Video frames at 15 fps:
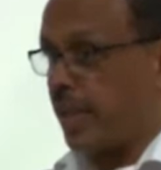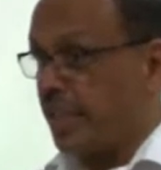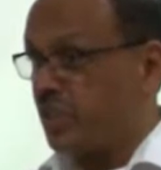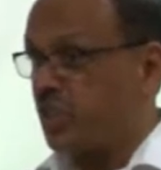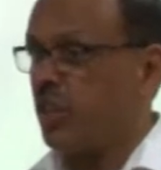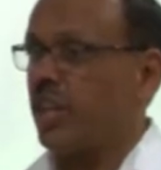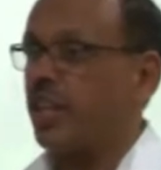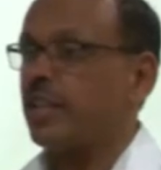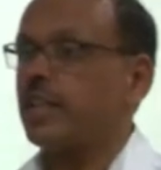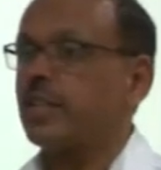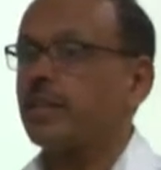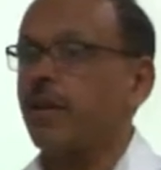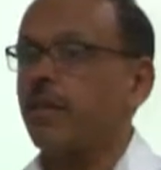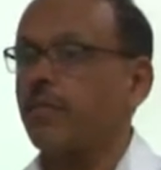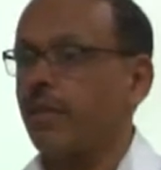engineering that
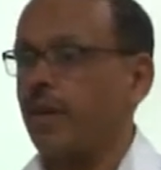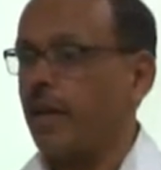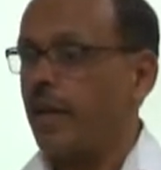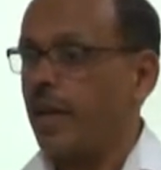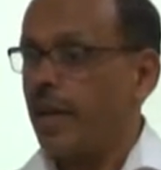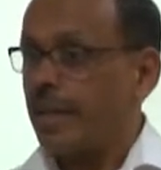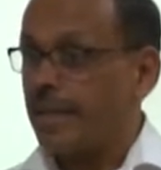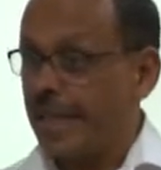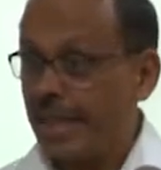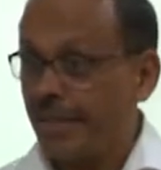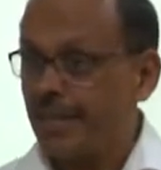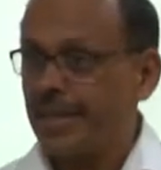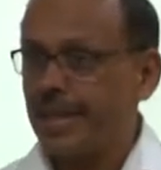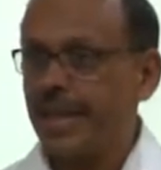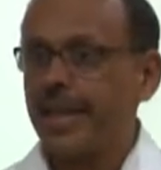software, they
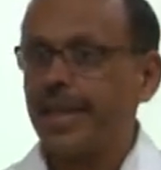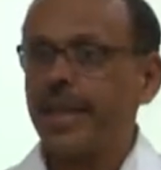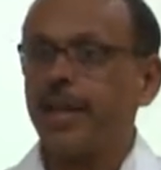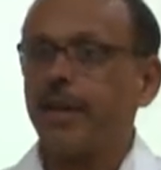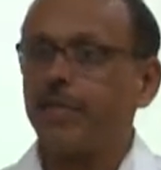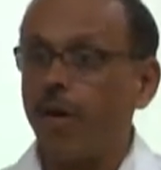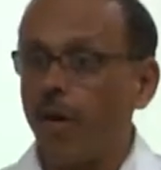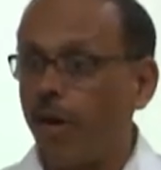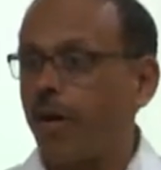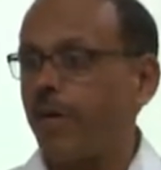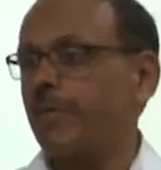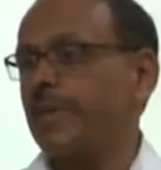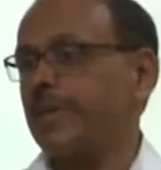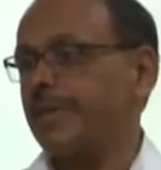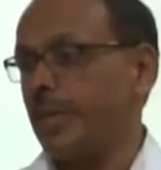will take care of all
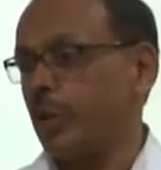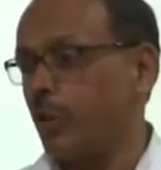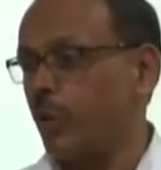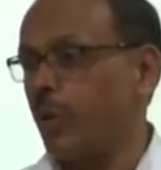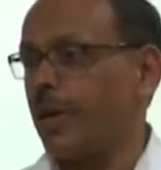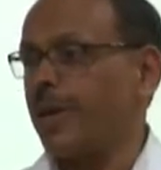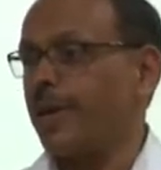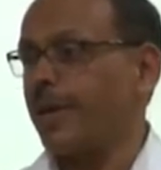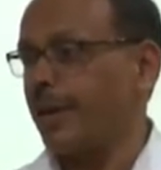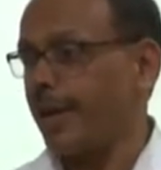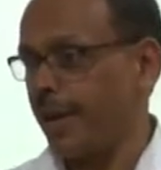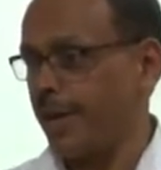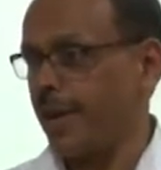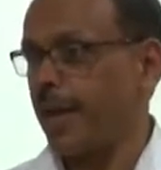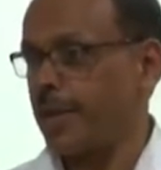of this scheduling and
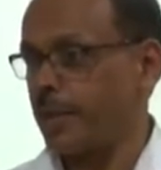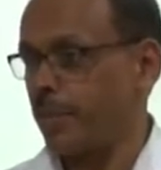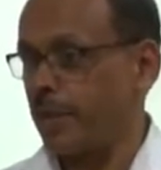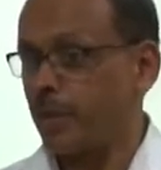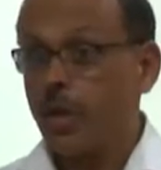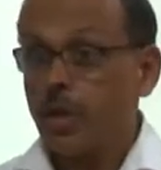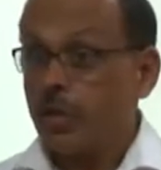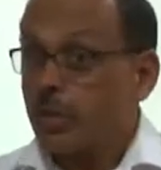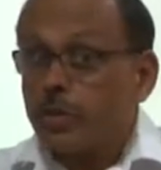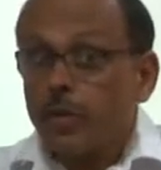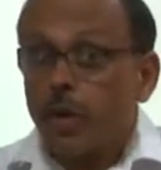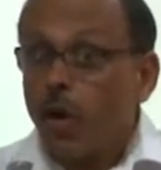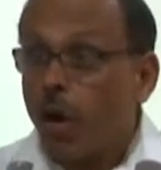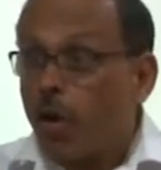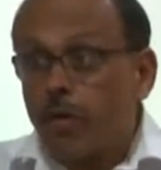other aspects. So, there
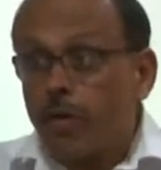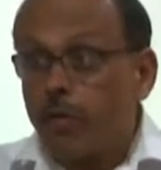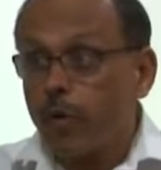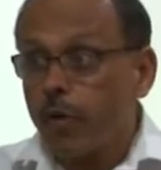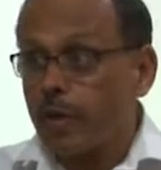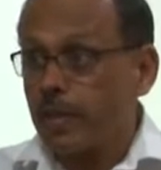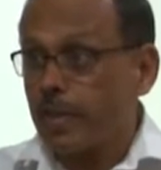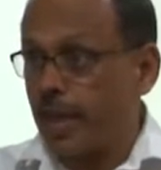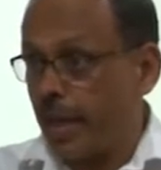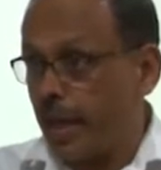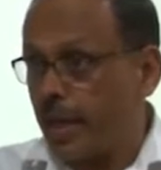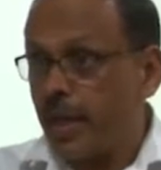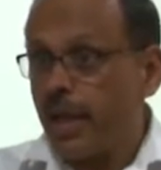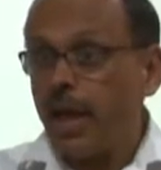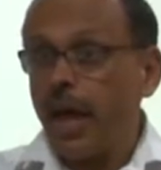is a lot of work
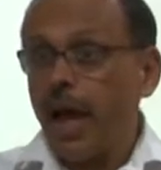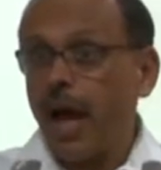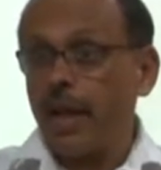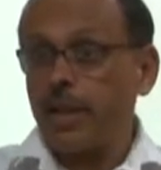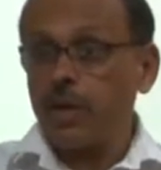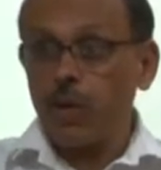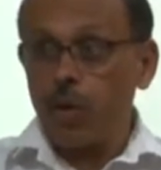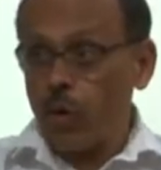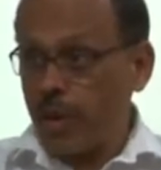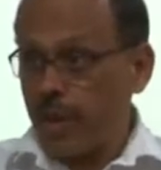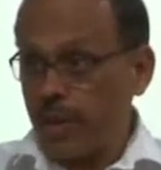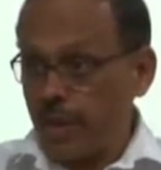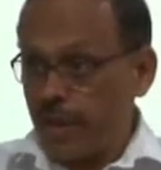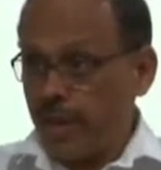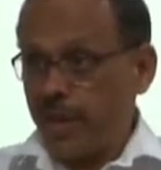there and the
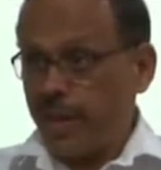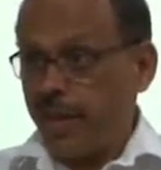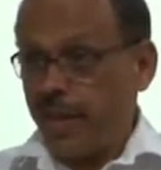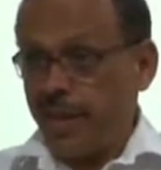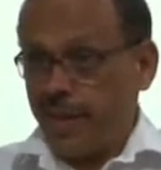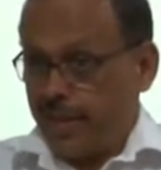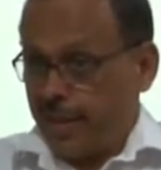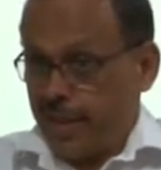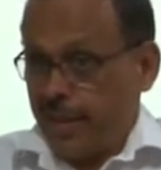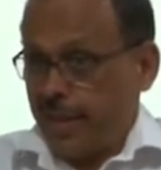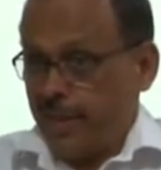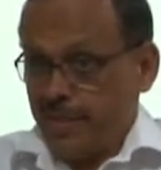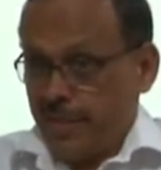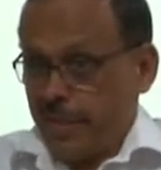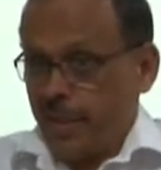coding
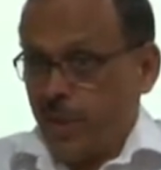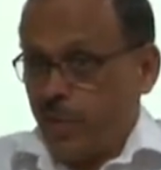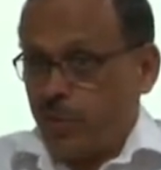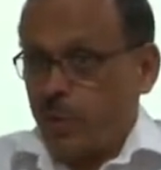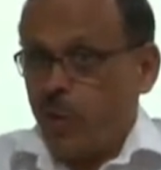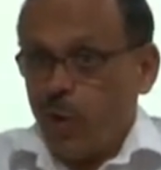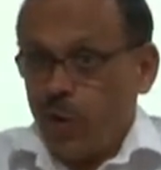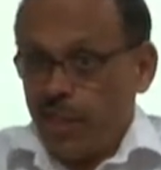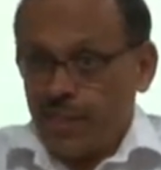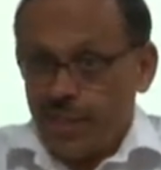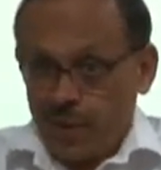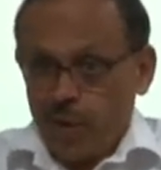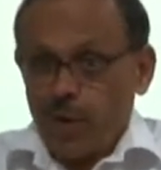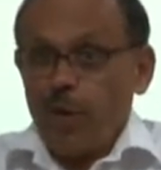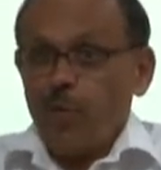is you know storage
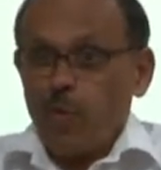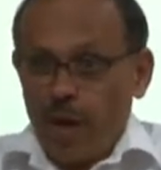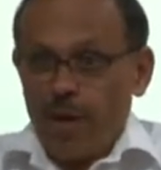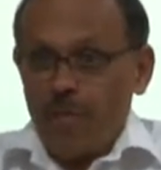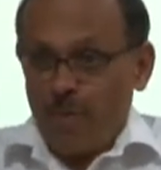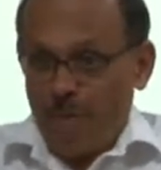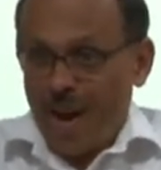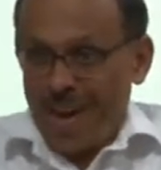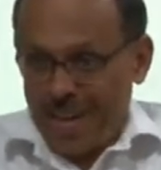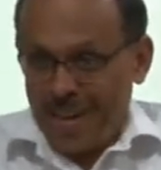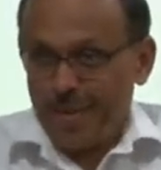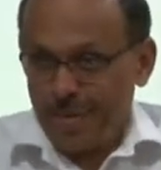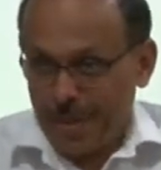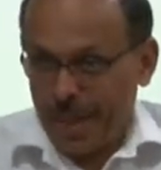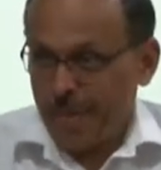is only one part
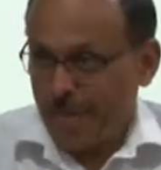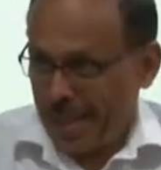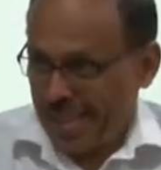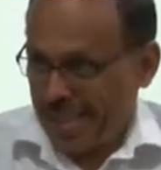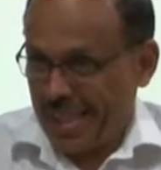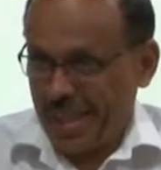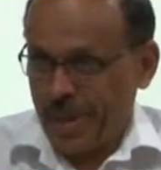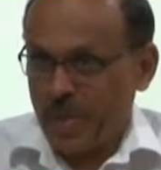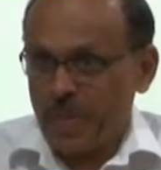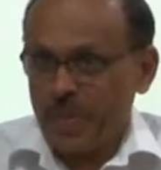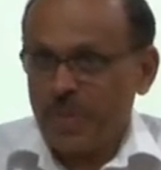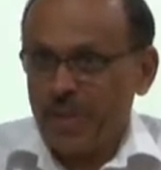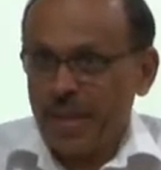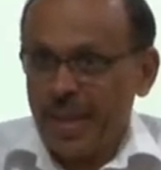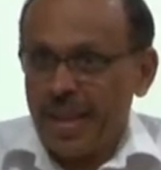of that big thing.
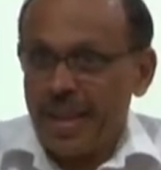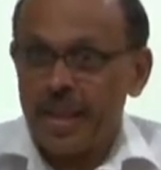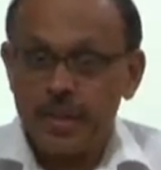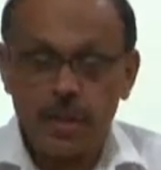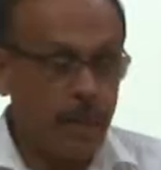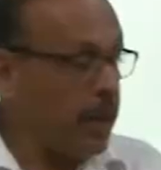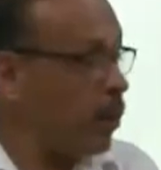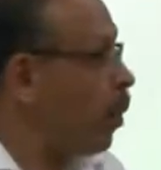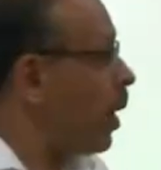So, but